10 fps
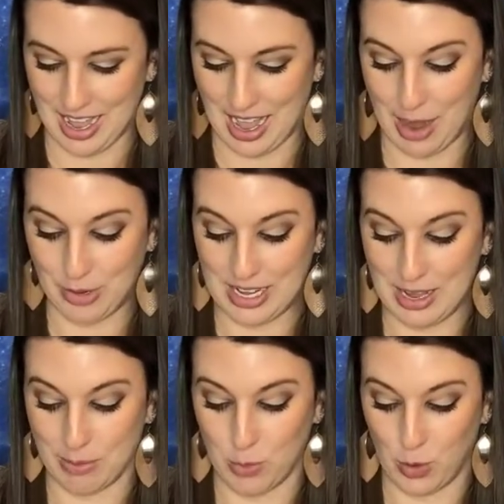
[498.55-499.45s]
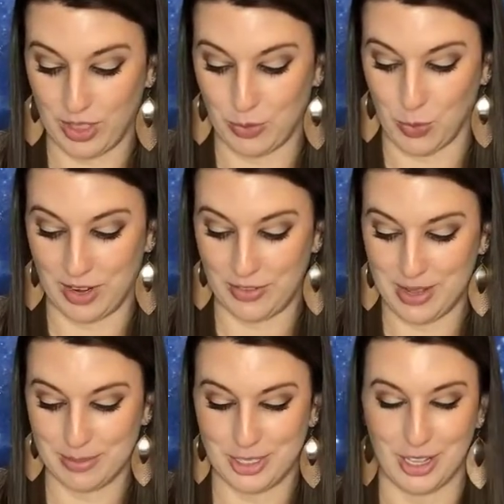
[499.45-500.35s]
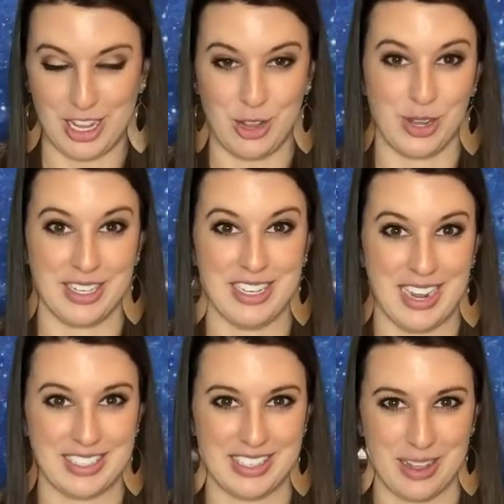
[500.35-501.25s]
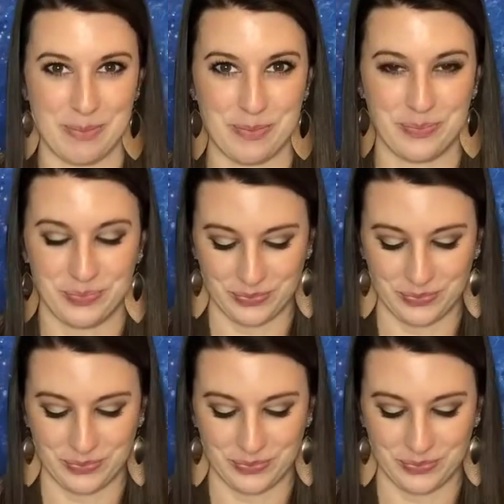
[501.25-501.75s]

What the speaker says: I would get more than one of them so that you can test them.